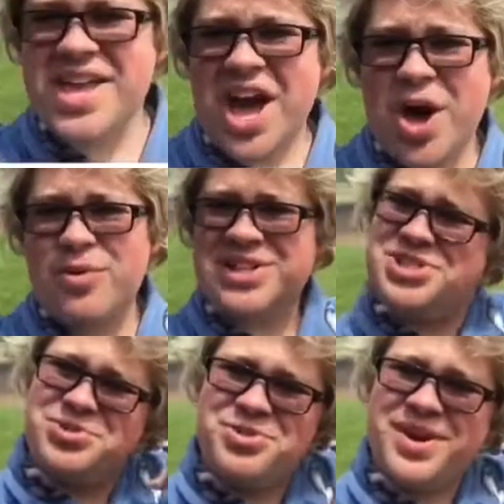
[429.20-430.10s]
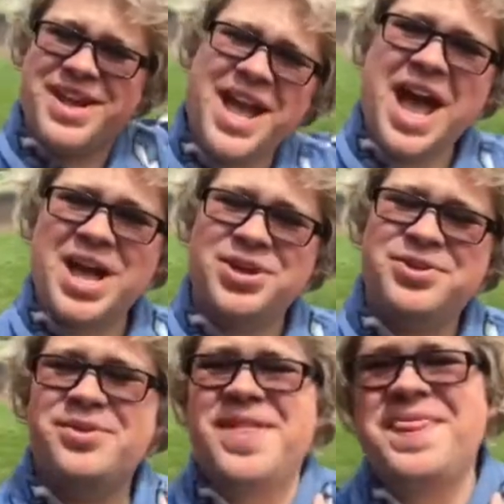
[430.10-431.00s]
Hey y'all, what you doing? How you
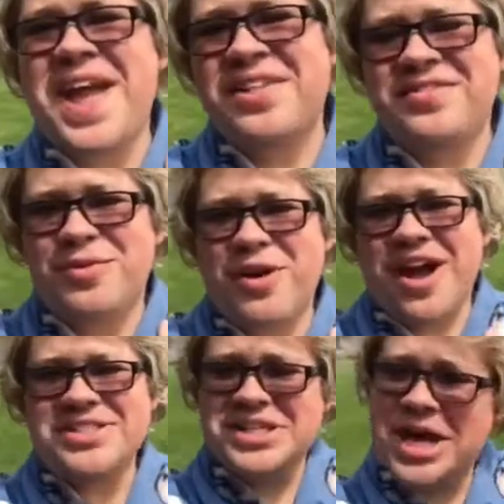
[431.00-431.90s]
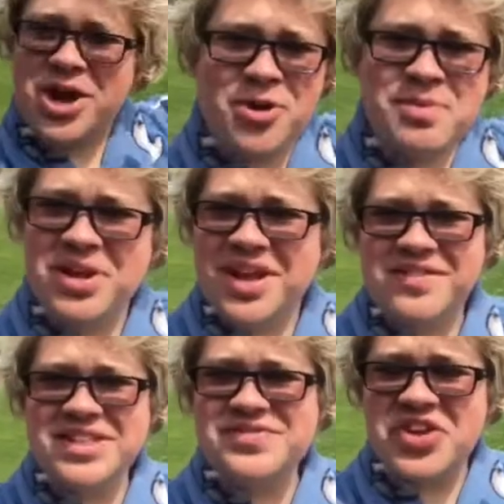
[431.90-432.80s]
doing? Thanks for watching. I hope you
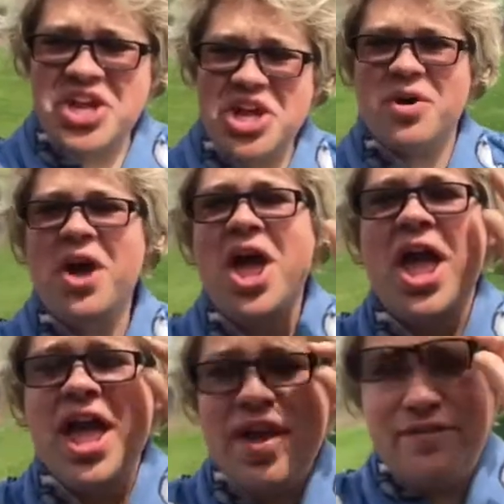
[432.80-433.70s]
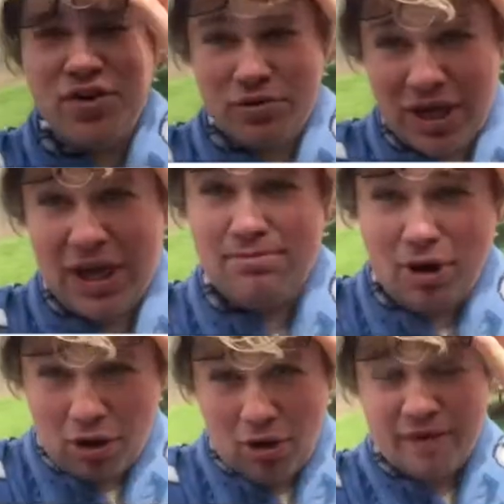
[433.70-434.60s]
love this video. If you need
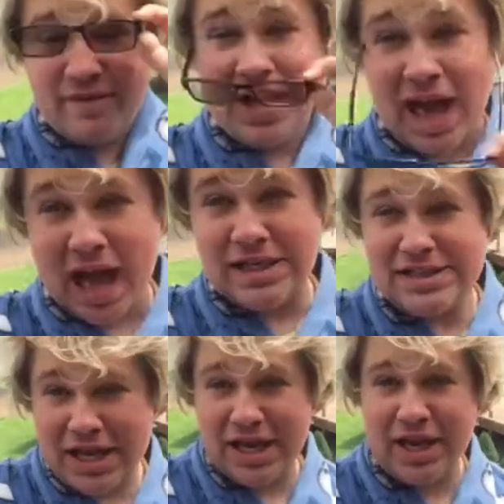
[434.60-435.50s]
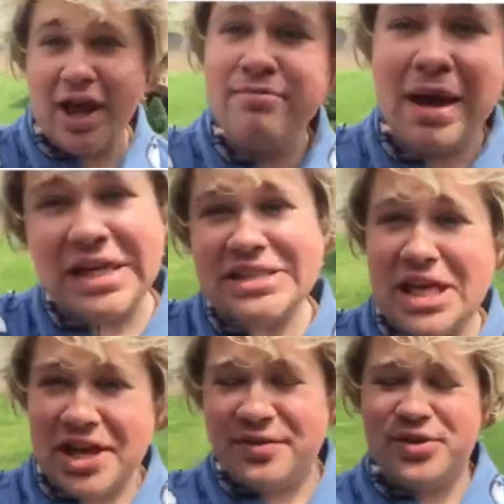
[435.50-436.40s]
more content of
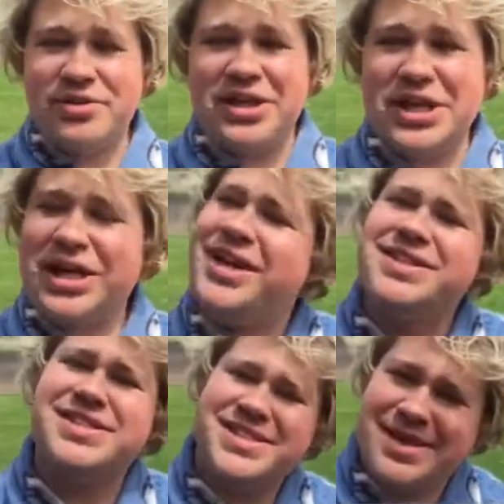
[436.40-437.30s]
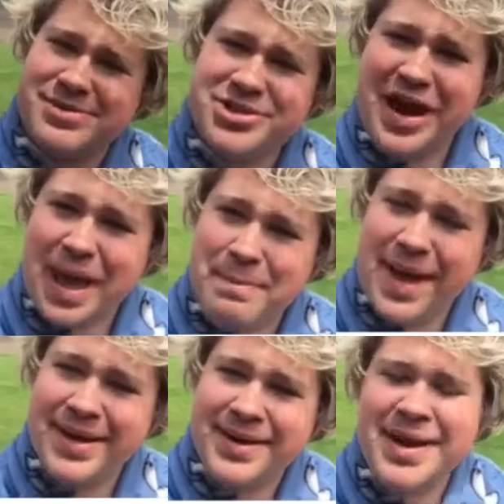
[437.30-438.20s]
myself, you need to click the subscribe
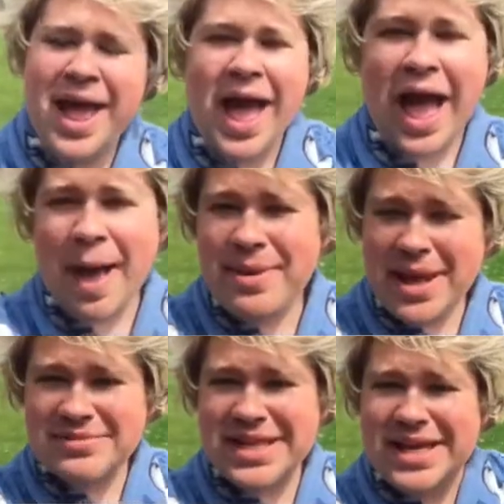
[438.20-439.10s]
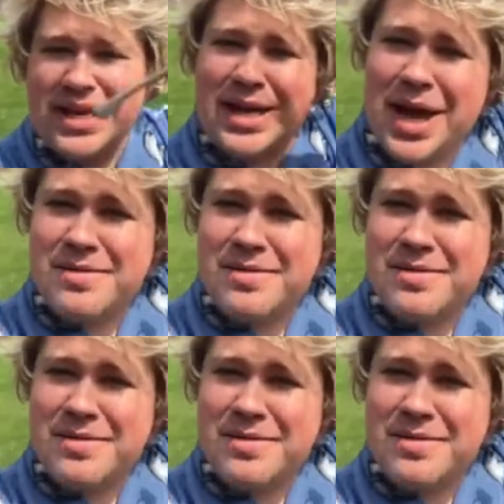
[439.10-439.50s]
button. I'll be updating.